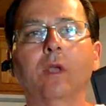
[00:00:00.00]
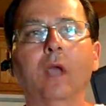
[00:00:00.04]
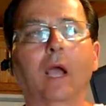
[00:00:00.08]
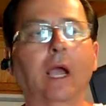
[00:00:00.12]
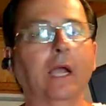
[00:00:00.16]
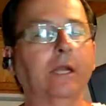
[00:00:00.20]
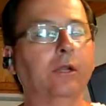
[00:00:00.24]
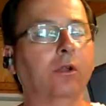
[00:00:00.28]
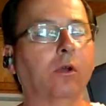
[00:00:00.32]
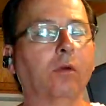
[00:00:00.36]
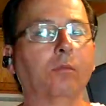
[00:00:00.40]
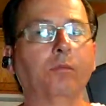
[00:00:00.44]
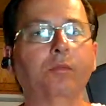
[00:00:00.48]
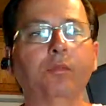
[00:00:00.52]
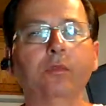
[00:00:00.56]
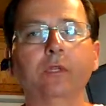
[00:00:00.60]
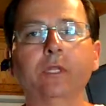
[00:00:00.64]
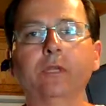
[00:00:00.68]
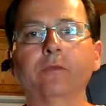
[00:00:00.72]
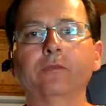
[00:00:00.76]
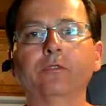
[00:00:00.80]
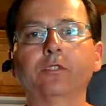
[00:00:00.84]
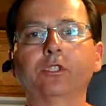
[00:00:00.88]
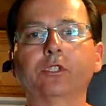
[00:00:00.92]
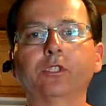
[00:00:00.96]
I don't
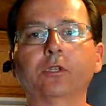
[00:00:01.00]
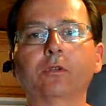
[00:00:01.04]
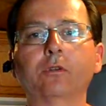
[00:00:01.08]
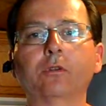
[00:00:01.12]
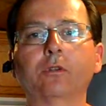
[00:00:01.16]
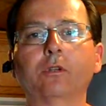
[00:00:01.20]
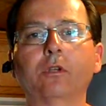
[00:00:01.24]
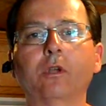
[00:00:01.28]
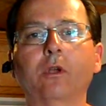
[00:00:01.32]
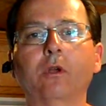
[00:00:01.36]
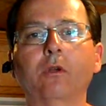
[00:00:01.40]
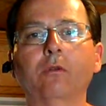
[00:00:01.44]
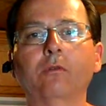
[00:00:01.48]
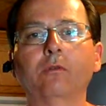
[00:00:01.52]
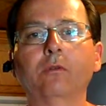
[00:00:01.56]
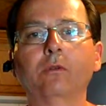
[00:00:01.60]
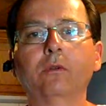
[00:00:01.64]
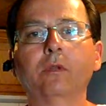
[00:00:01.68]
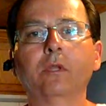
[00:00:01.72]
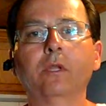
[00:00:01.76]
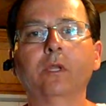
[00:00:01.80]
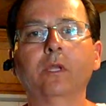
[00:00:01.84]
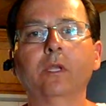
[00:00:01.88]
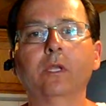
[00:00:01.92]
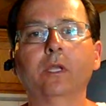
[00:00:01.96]
believe in sugarcoating.
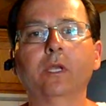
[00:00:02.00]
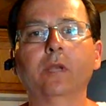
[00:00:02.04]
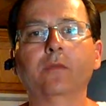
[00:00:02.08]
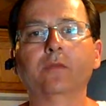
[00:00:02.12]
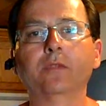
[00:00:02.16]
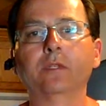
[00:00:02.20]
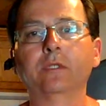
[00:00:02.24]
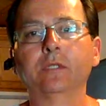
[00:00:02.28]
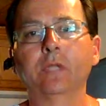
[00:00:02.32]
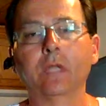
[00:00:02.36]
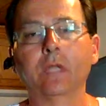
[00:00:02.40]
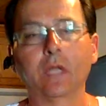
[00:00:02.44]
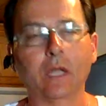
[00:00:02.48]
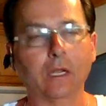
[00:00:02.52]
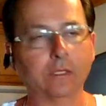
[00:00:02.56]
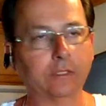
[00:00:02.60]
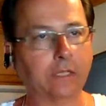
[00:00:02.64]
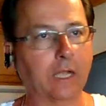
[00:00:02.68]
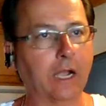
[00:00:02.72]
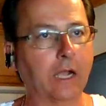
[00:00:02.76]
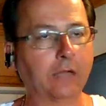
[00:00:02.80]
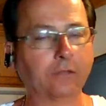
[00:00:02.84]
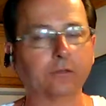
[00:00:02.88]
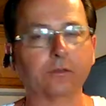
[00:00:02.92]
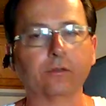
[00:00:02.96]
If the
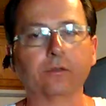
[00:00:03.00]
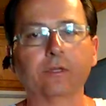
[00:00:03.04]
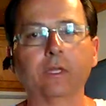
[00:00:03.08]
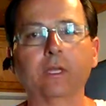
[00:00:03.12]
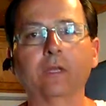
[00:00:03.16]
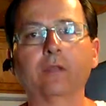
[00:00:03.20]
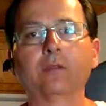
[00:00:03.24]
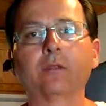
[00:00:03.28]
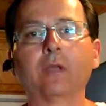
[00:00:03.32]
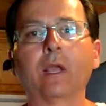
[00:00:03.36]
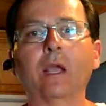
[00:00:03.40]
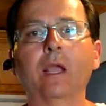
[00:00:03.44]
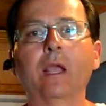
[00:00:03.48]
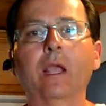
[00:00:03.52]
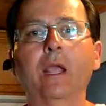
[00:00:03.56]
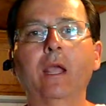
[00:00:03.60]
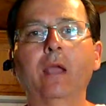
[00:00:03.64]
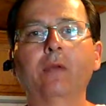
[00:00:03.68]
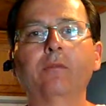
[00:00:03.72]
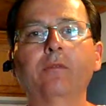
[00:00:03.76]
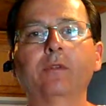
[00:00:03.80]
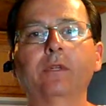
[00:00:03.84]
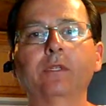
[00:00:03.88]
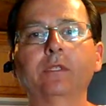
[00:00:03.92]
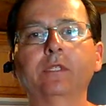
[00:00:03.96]
doctor thinks I
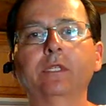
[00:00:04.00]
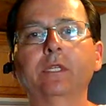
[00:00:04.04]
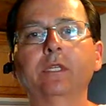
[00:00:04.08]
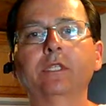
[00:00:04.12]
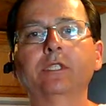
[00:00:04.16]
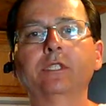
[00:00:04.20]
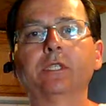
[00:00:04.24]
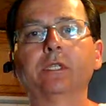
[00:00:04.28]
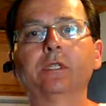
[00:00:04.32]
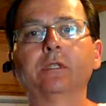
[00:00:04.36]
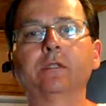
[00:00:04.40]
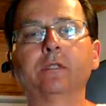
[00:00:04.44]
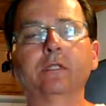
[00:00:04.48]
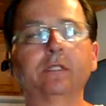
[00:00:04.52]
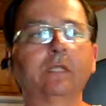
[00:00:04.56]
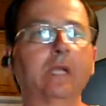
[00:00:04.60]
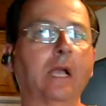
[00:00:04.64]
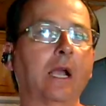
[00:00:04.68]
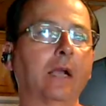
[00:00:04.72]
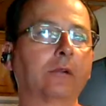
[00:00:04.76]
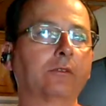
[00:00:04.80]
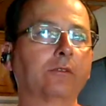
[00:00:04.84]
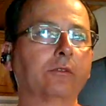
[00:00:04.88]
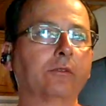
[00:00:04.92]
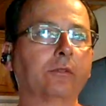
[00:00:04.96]
have an addiction and the
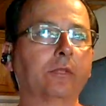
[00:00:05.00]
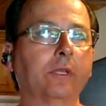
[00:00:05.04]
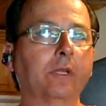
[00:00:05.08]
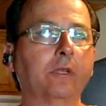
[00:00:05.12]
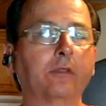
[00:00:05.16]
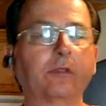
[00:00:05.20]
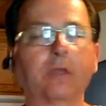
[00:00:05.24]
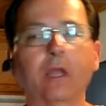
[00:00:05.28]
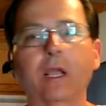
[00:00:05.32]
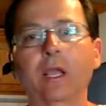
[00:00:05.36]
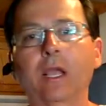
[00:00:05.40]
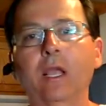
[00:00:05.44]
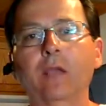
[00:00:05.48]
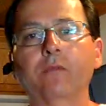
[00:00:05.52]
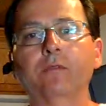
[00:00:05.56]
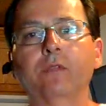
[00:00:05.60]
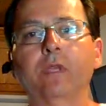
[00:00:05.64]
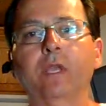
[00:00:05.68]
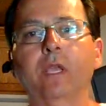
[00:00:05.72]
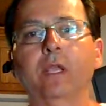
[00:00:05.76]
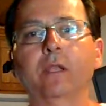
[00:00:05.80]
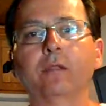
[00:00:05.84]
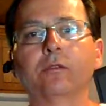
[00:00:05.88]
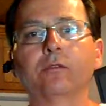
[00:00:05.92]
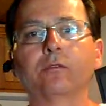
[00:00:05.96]
doctor thinks I have
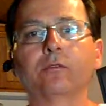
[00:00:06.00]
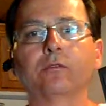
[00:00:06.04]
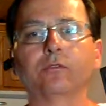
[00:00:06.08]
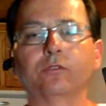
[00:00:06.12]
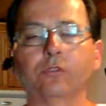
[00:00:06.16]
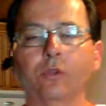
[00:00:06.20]
cancer,